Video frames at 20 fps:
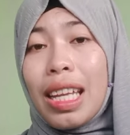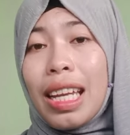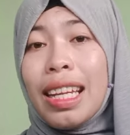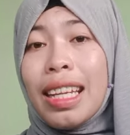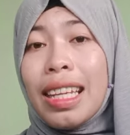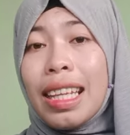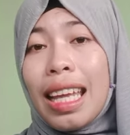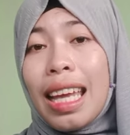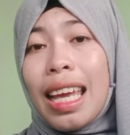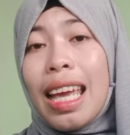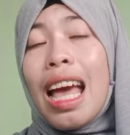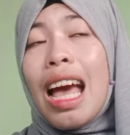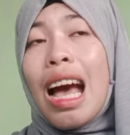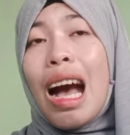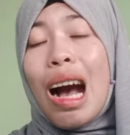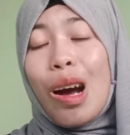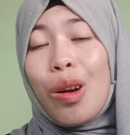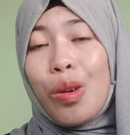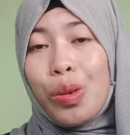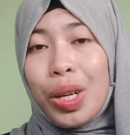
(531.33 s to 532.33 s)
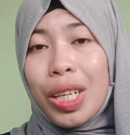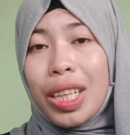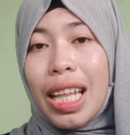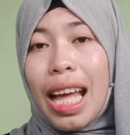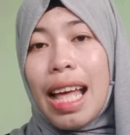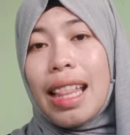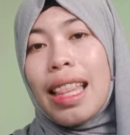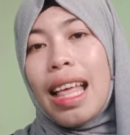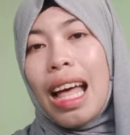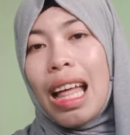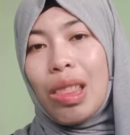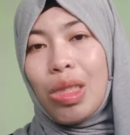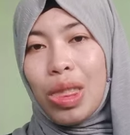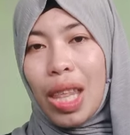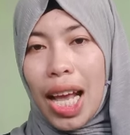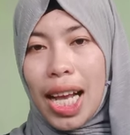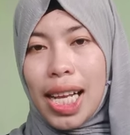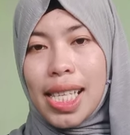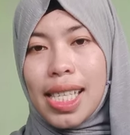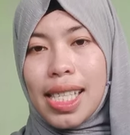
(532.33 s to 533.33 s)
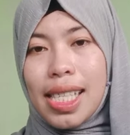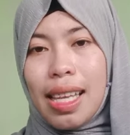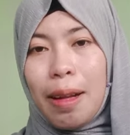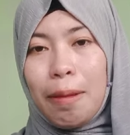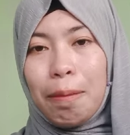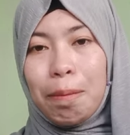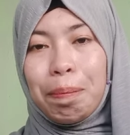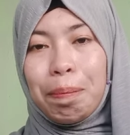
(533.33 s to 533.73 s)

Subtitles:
in the written text.